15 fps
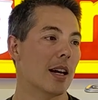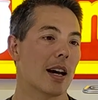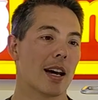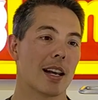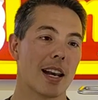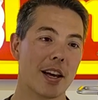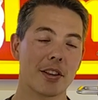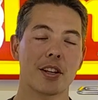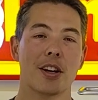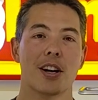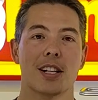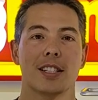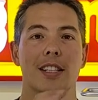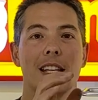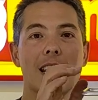Another
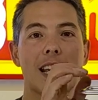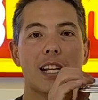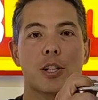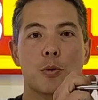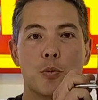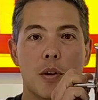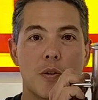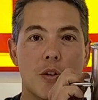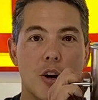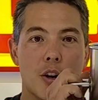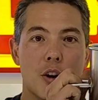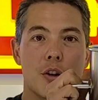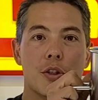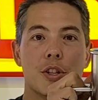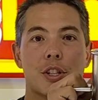nice thing is we've got
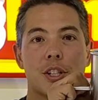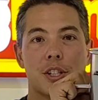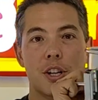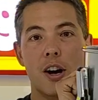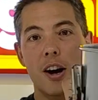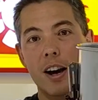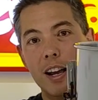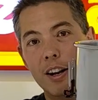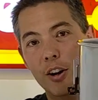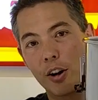on the side